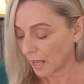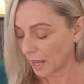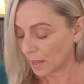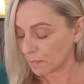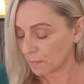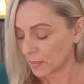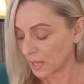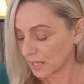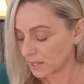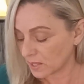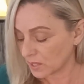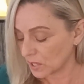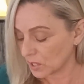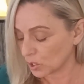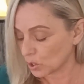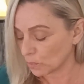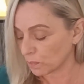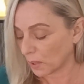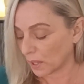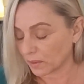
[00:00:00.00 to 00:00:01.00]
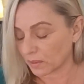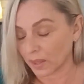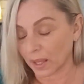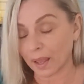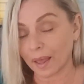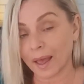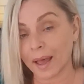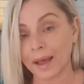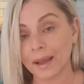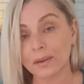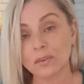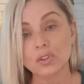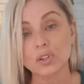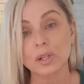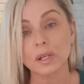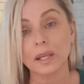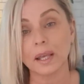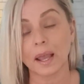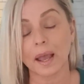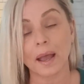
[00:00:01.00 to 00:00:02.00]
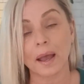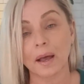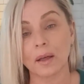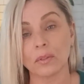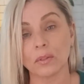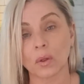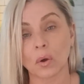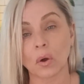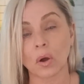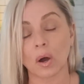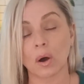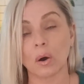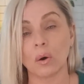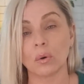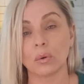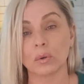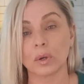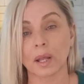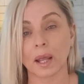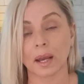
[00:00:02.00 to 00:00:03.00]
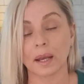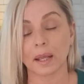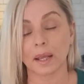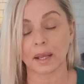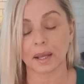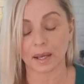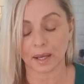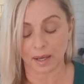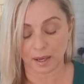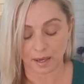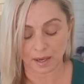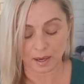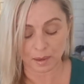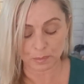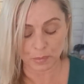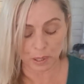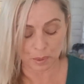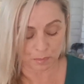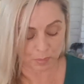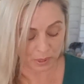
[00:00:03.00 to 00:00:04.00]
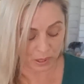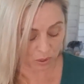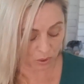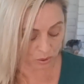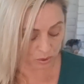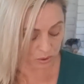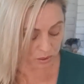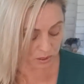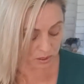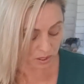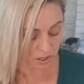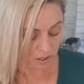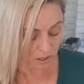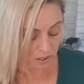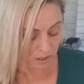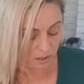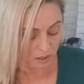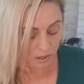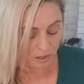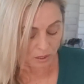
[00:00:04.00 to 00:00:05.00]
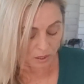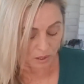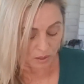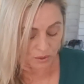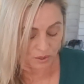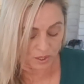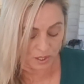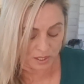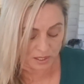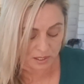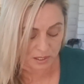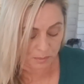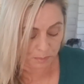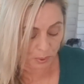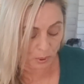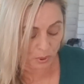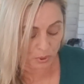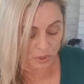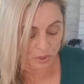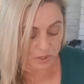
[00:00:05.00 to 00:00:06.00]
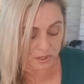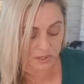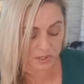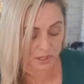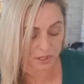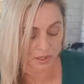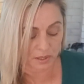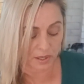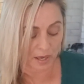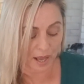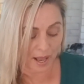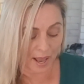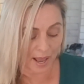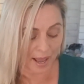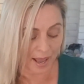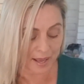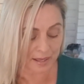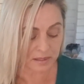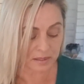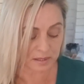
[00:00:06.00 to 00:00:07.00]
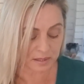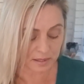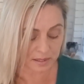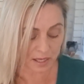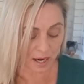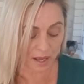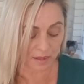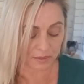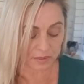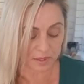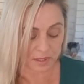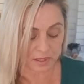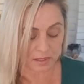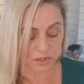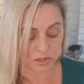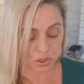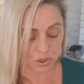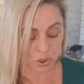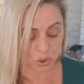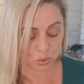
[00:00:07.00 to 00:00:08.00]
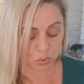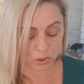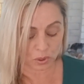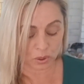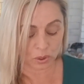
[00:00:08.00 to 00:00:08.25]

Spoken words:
and message, but they're actually out in the cold getting karma because this person has done this to a